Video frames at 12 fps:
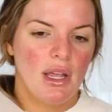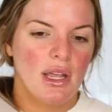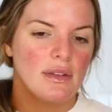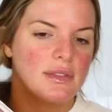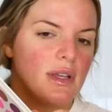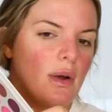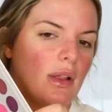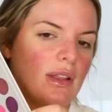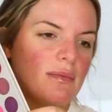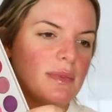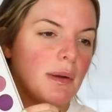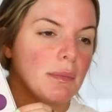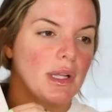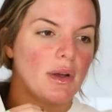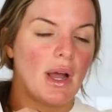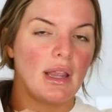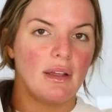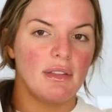If so, I'll leave them down below.
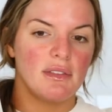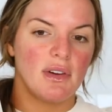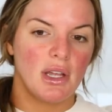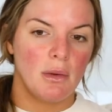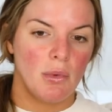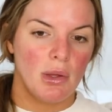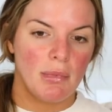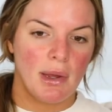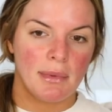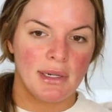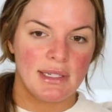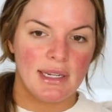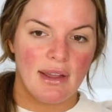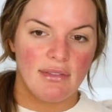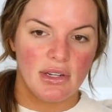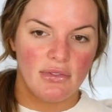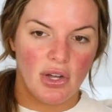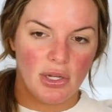I love the Volume 1, but I'm going to dive
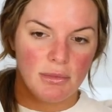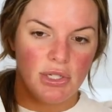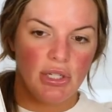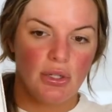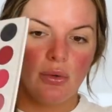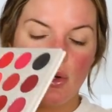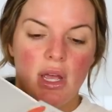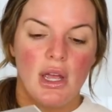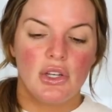into Volume 2.